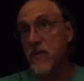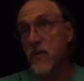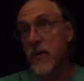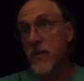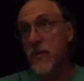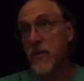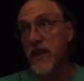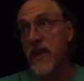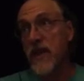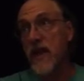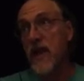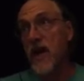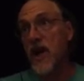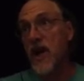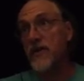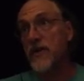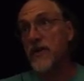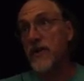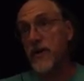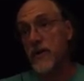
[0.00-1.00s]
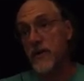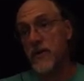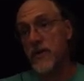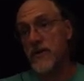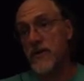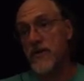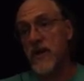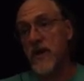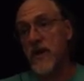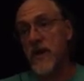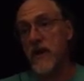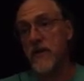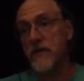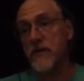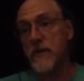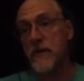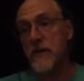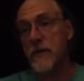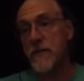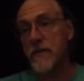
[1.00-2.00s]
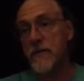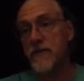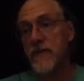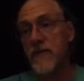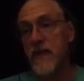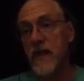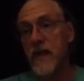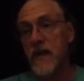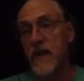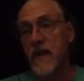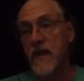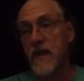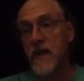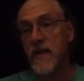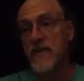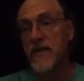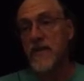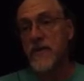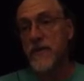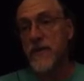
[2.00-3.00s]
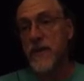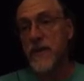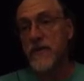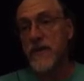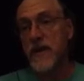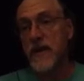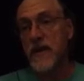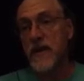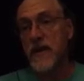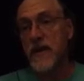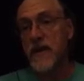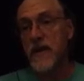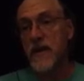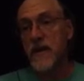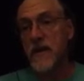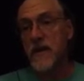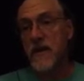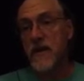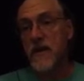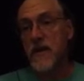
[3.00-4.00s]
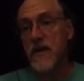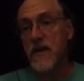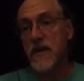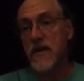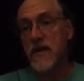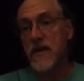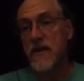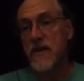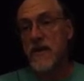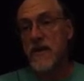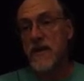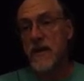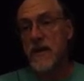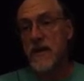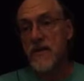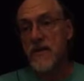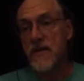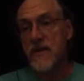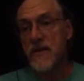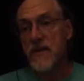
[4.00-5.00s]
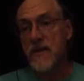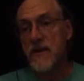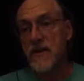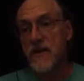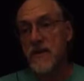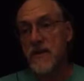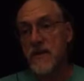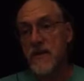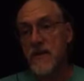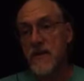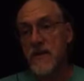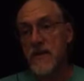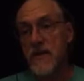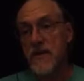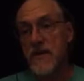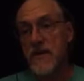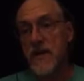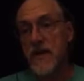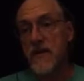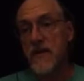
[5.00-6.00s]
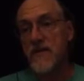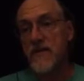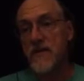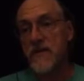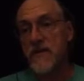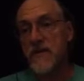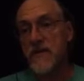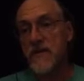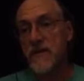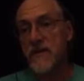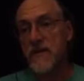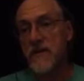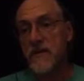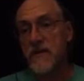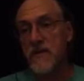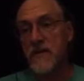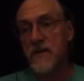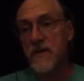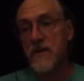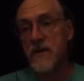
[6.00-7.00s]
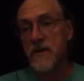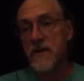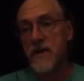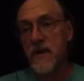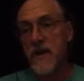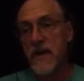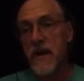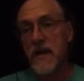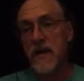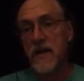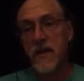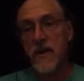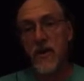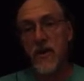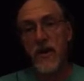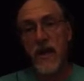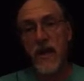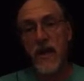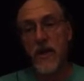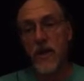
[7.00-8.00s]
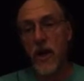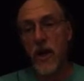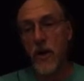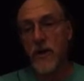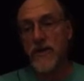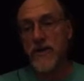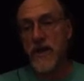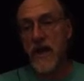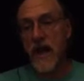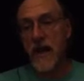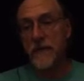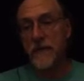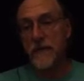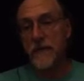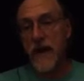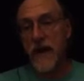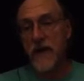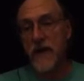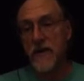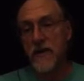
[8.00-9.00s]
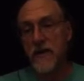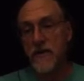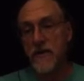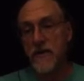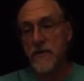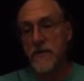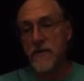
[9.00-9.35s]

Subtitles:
We're within 100 units now. So 50, 6, 7, 8. Okay, notice it got fainter.